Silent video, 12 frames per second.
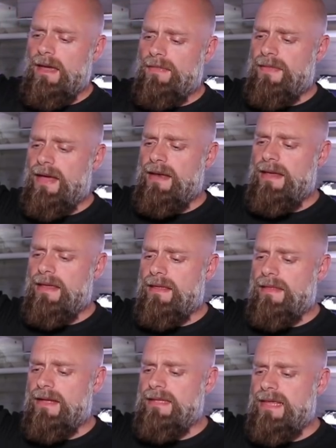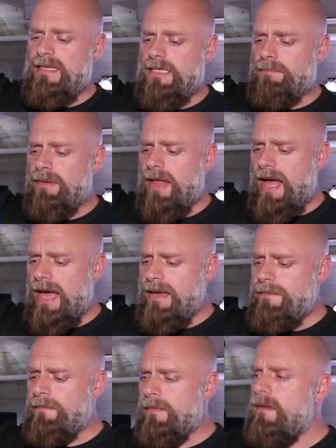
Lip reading: And then they supply